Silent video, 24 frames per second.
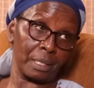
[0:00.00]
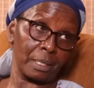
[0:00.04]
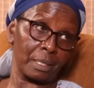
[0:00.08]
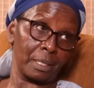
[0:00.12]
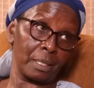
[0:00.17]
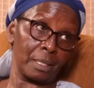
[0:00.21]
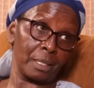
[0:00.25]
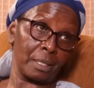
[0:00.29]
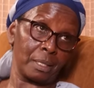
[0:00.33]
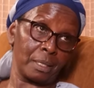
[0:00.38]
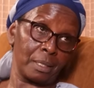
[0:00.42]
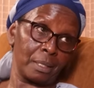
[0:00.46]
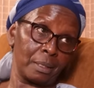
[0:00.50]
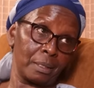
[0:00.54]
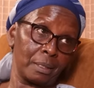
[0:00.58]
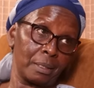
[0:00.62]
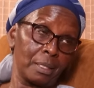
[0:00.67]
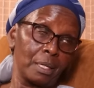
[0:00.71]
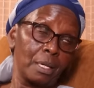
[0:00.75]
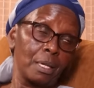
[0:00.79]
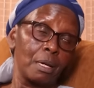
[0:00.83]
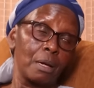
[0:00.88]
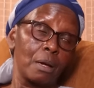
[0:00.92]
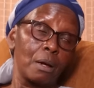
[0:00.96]

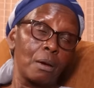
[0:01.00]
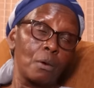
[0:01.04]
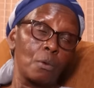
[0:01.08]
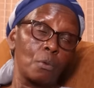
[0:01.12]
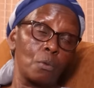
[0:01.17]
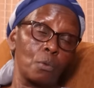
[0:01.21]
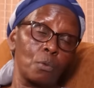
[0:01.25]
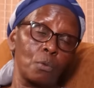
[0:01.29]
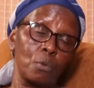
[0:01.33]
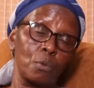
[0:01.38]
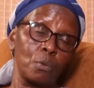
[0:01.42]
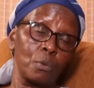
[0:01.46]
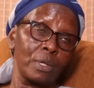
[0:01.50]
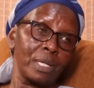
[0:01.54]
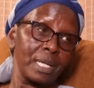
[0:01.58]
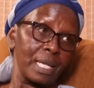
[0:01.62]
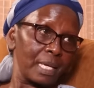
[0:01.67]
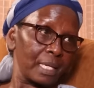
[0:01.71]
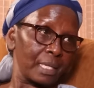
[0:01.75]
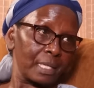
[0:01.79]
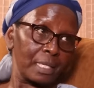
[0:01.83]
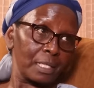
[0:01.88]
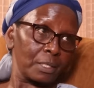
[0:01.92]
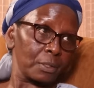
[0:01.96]
Lynn, we
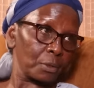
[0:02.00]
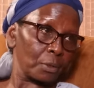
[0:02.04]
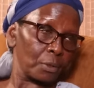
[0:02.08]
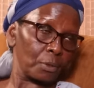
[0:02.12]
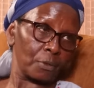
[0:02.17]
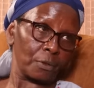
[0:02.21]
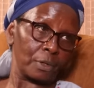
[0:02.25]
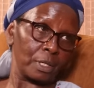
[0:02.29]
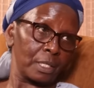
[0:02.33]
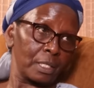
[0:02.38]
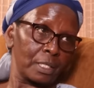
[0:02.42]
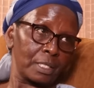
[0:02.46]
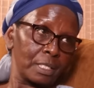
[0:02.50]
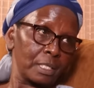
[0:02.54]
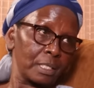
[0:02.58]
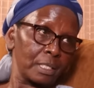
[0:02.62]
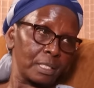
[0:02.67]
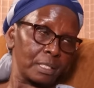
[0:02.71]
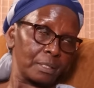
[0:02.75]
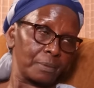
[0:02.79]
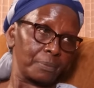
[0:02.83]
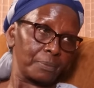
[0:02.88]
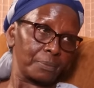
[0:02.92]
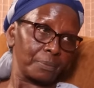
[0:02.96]
like it or hate
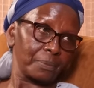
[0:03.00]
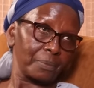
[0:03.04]
it.